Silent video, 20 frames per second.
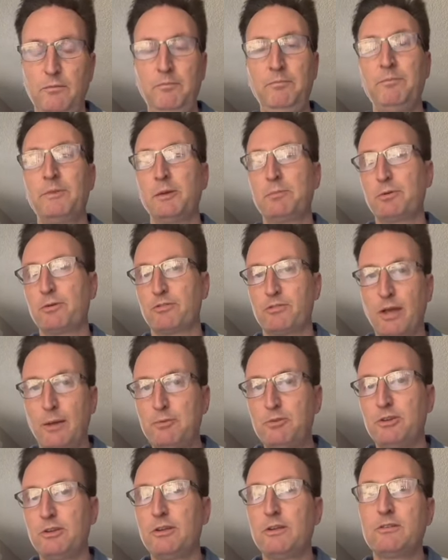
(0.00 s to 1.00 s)
the
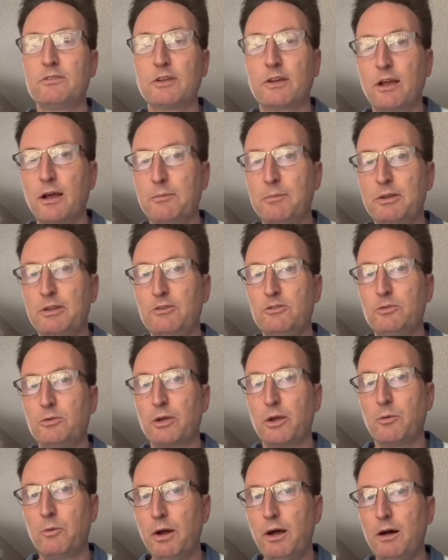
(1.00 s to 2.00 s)
perception is the company's
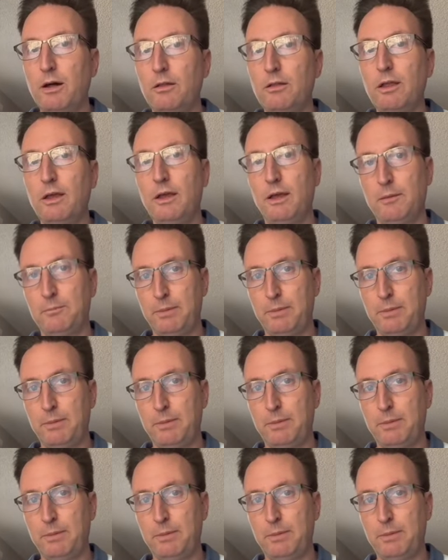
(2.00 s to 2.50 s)
doing well